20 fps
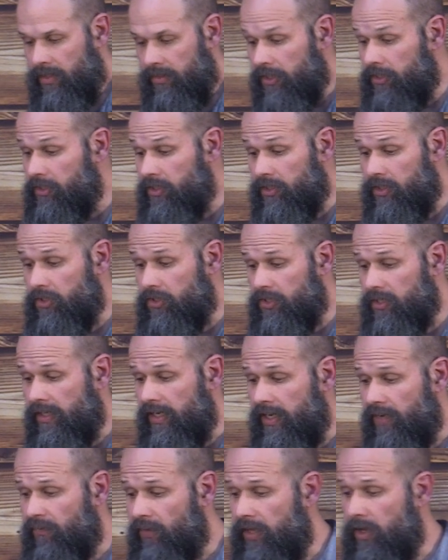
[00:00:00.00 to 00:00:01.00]
This is
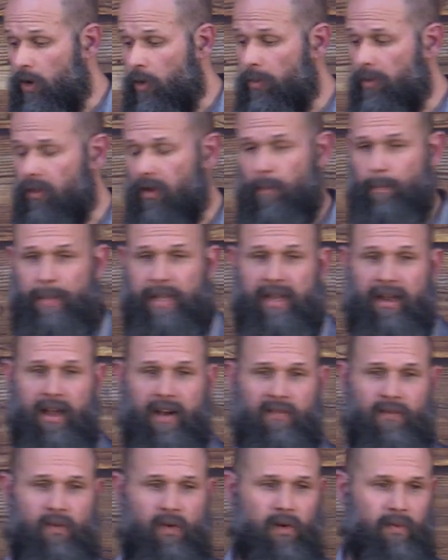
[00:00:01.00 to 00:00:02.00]
usually, if we go
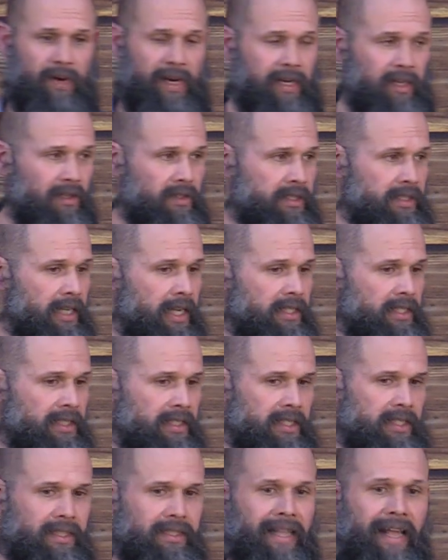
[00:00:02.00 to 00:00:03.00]
beyond 4 regular
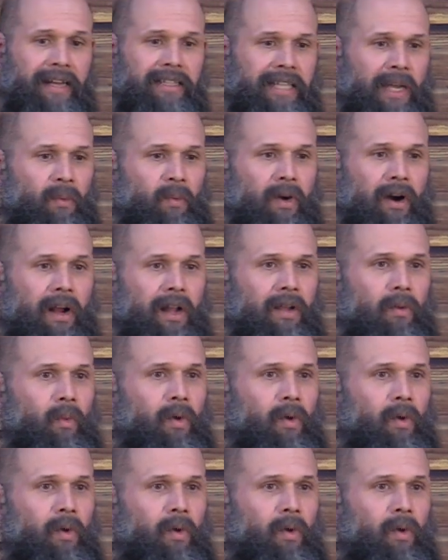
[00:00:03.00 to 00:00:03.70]
sessions, this is a lot of time where